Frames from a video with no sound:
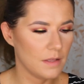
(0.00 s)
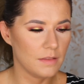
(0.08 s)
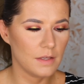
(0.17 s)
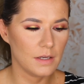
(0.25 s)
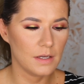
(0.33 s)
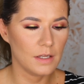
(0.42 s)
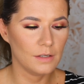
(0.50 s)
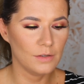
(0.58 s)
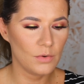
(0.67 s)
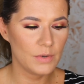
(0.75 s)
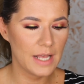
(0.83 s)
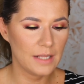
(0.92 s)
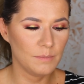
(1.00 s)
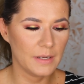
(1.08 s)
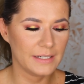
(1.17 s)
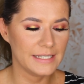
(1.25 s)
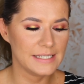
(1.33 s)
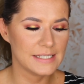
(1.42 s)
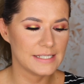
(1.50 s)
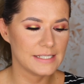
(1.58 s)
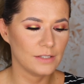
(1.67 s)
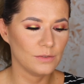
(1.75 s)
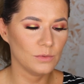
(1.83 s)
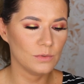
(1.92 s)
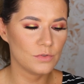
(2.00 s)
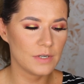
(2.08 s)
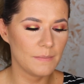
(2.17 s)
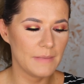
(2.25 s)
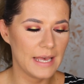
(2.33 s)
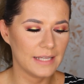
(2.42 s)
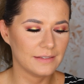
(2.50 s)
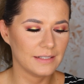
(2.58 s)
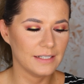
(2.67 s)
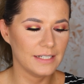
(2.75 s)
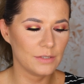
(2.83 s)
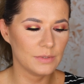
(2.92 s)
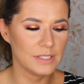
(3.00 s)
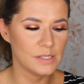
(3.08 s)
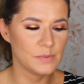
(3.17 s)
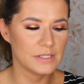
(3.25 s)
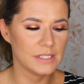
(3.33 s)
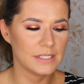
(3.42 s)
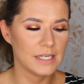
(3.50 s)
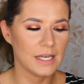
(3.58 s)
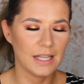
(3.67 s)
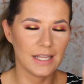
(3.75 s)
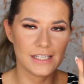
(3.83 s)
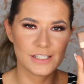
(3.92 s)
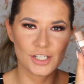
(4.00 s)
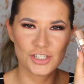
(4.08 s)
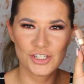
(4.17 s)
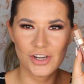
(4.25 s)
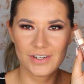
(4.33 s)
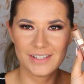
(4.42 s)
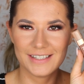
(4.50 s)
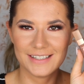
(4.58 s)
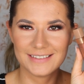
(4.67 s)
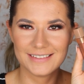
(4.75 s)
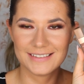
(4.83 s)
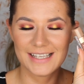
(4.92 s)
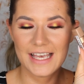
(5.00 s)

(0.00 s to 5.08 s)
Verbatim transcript: the L'Oreal Paris Ultra Matte Liquid Lipstick Less Chocolate,